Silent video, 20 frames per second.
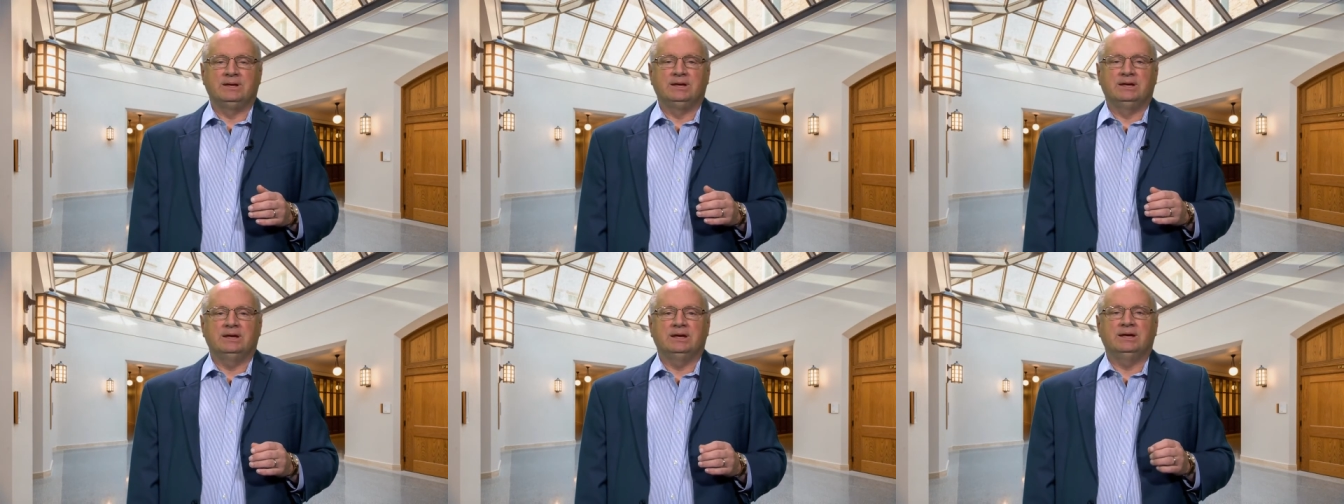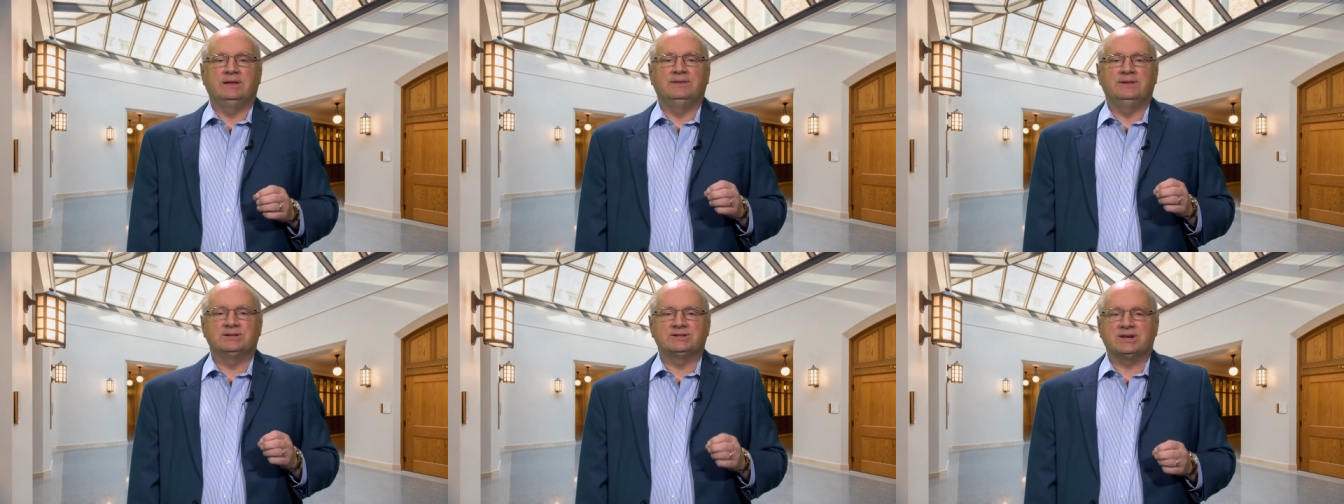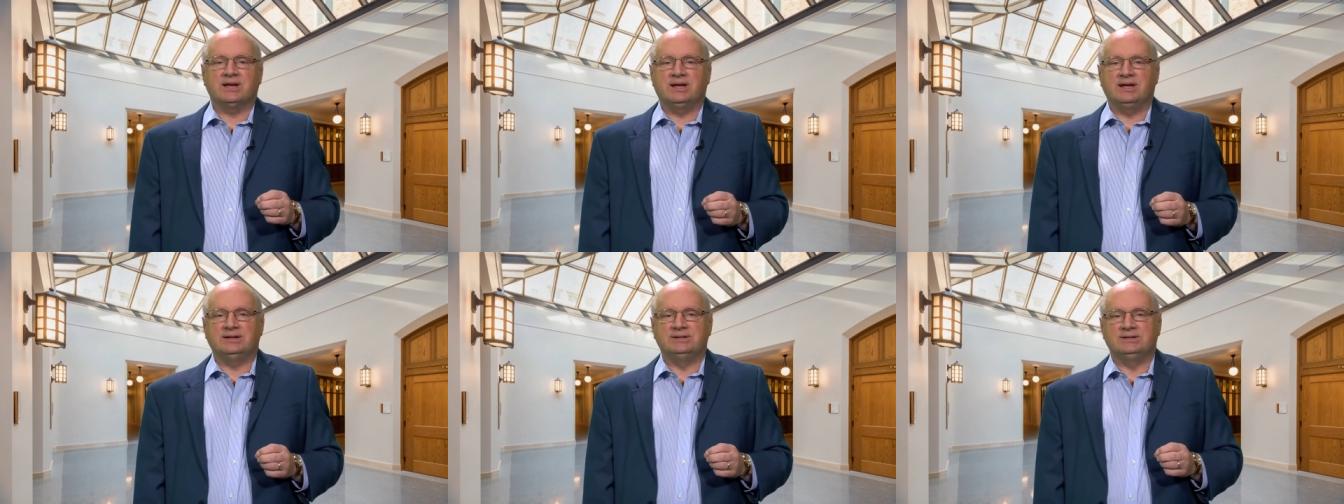In this
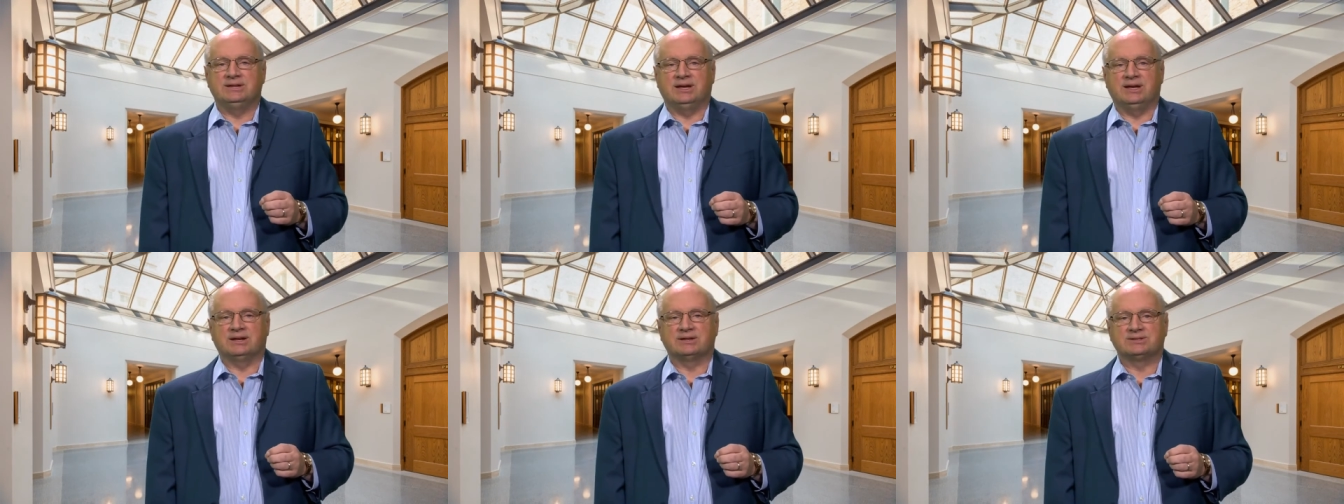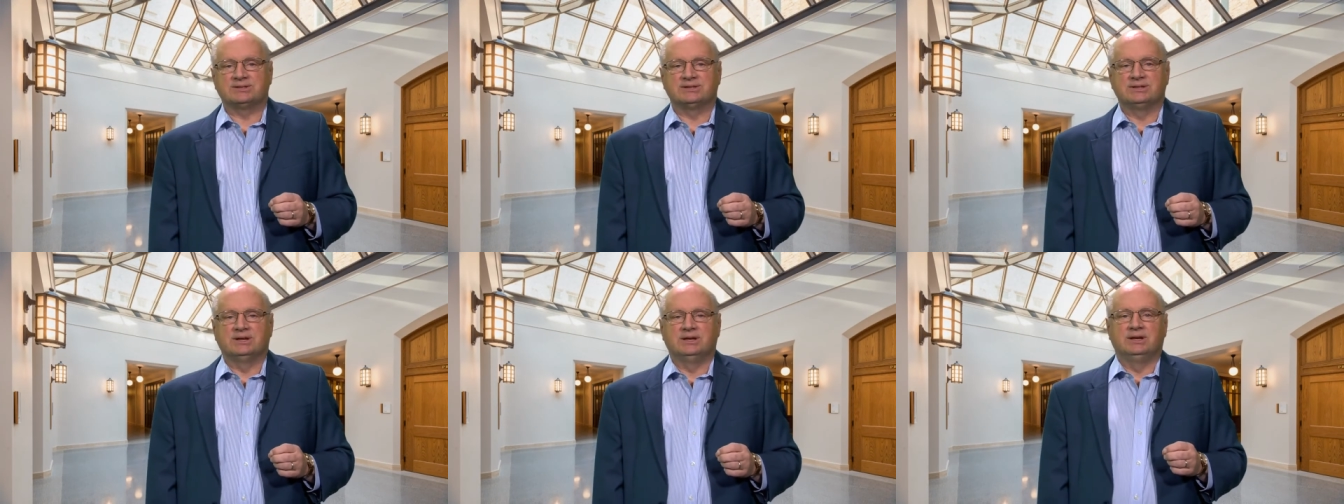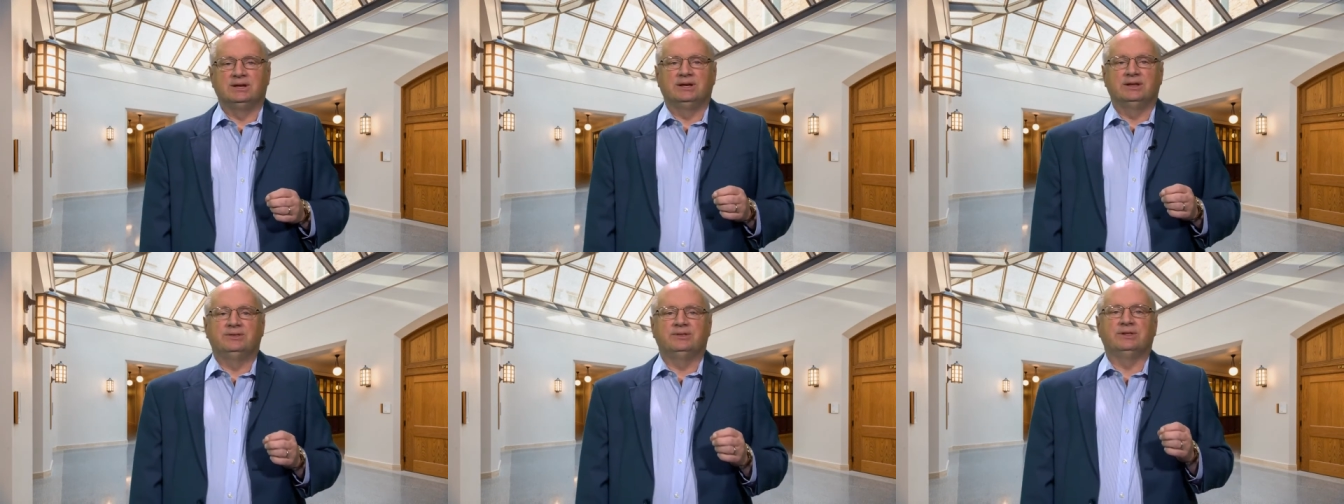context,
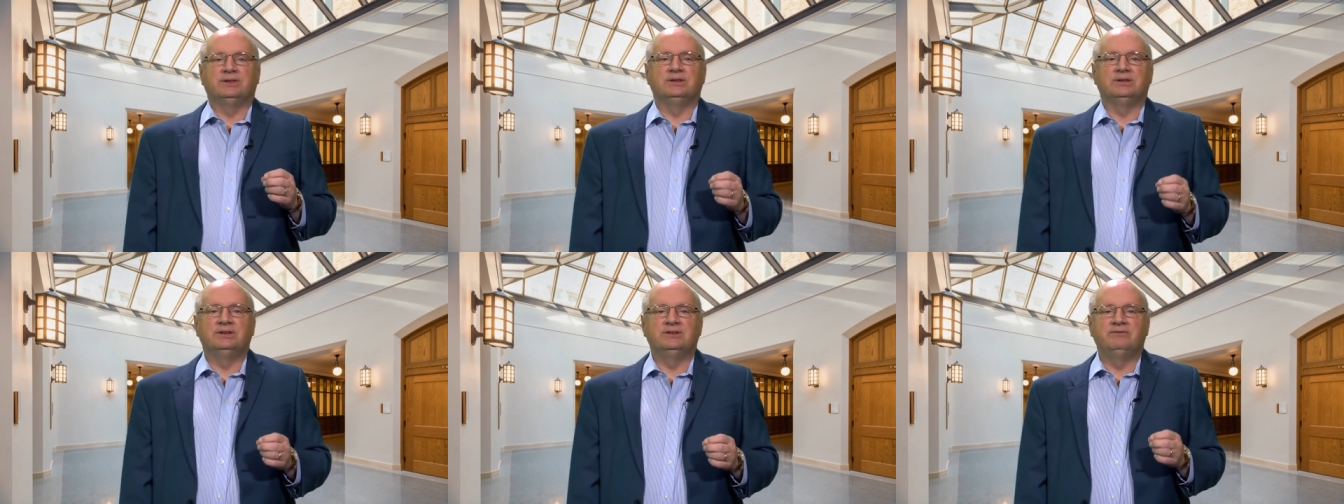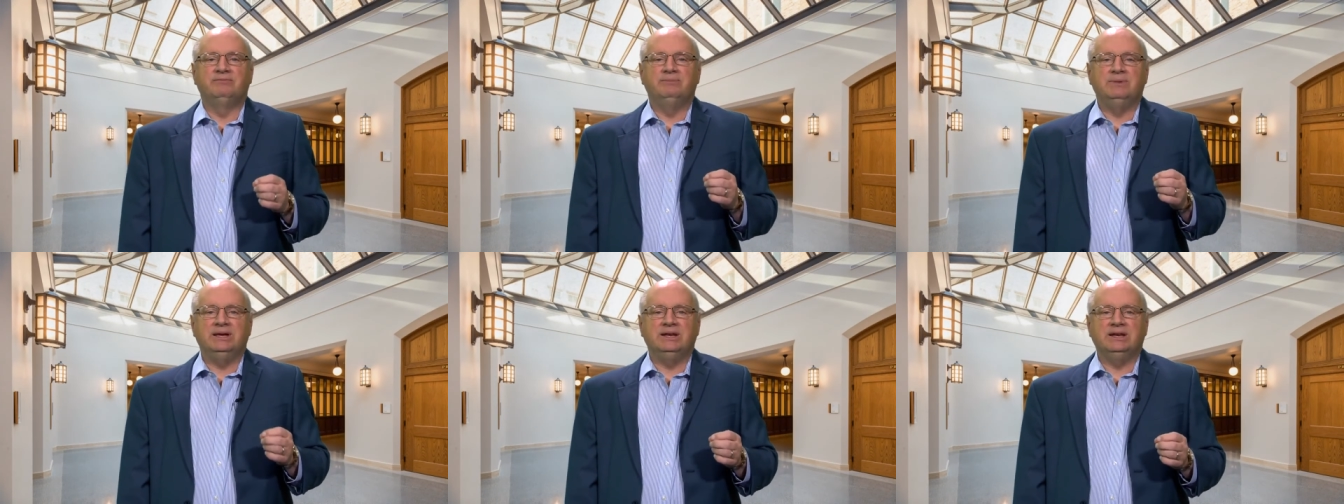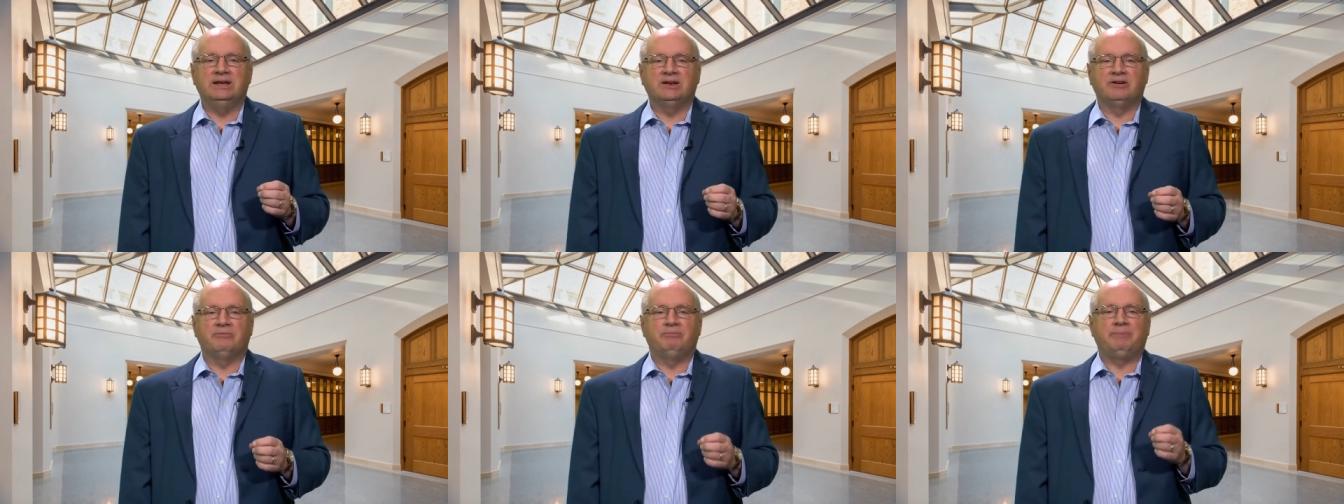the live
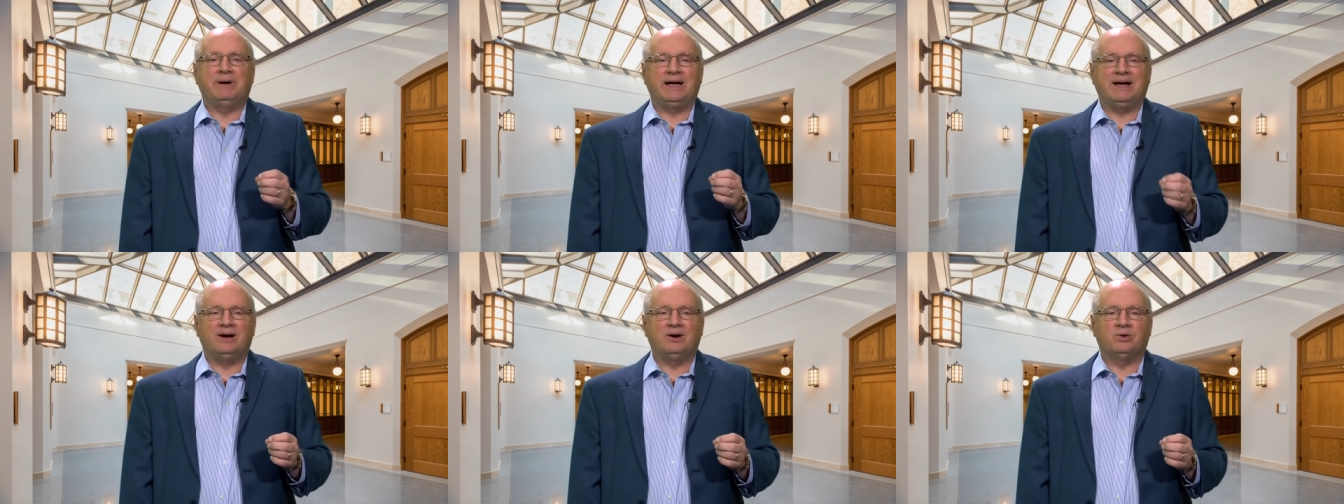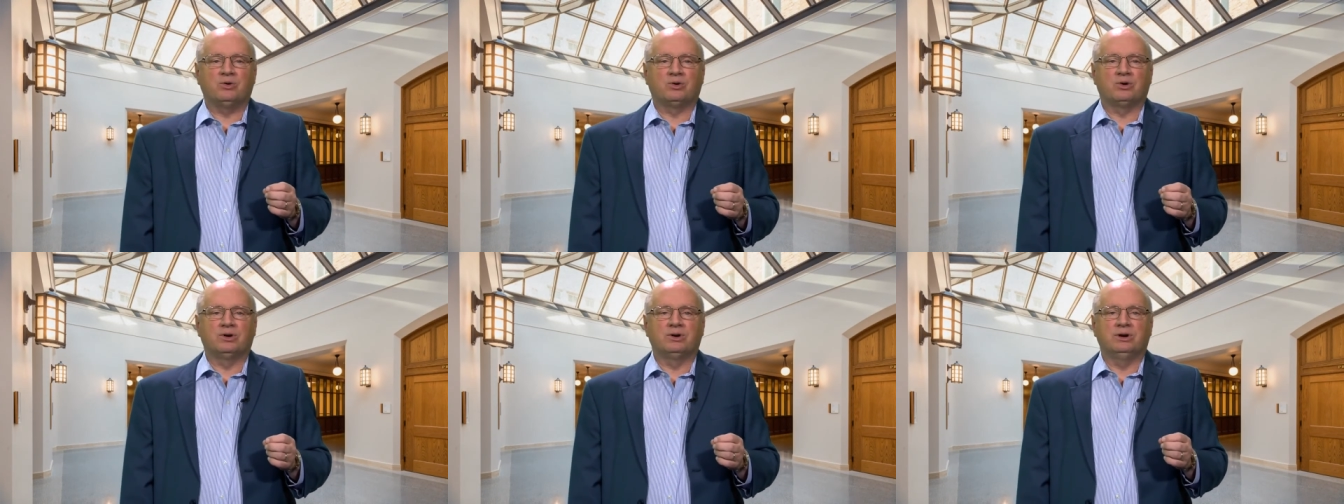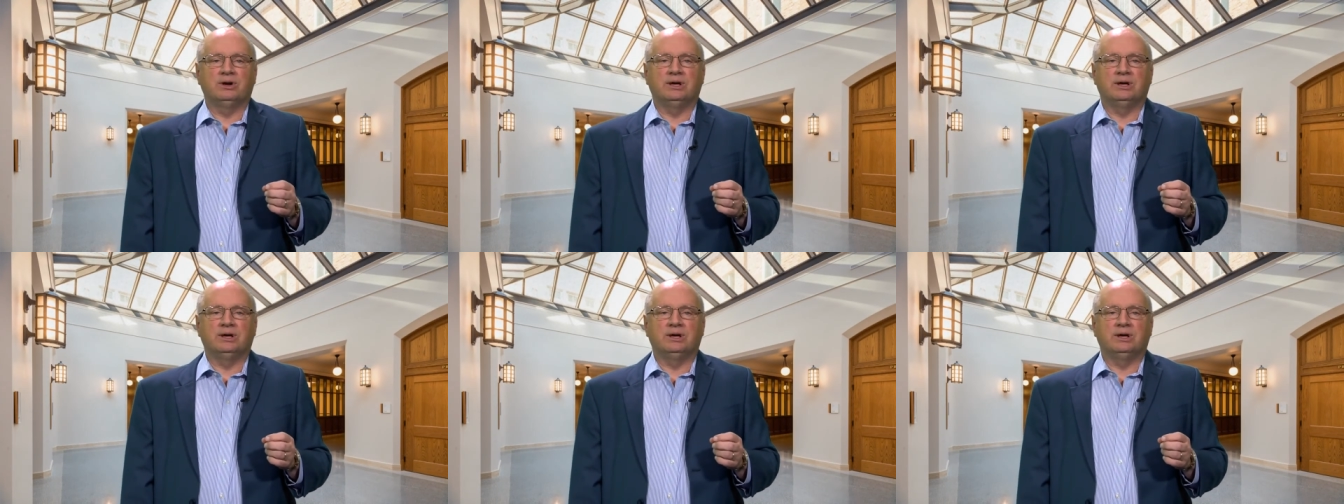meaning of power